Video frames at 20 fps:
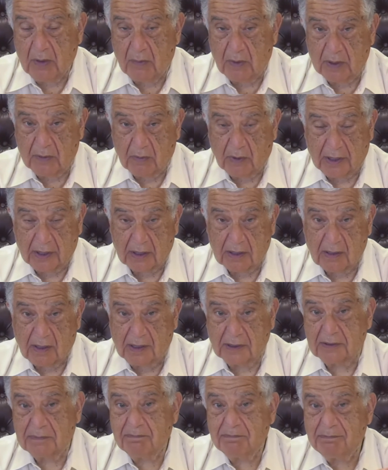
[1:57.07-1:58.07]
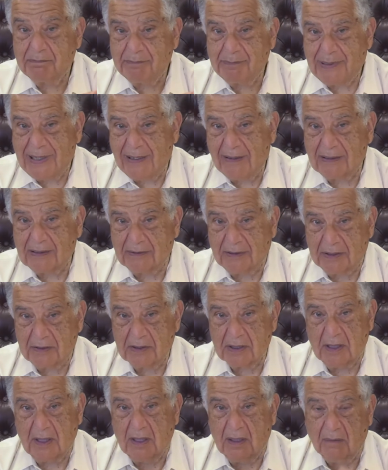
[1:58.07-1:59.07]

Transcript: with what are called parklets.